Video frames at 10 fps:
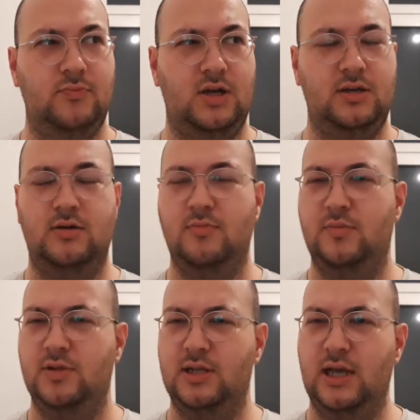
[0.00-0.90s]
I can't
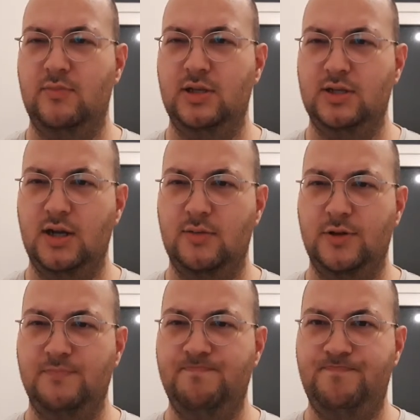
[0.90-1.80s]
remember the name in
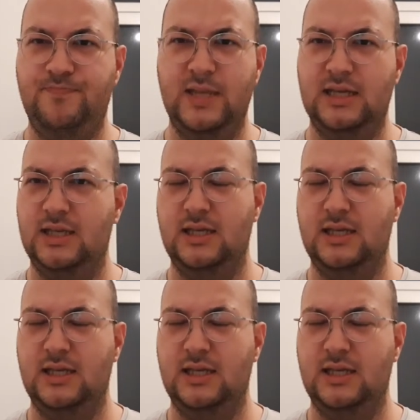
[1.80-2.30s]
German. It,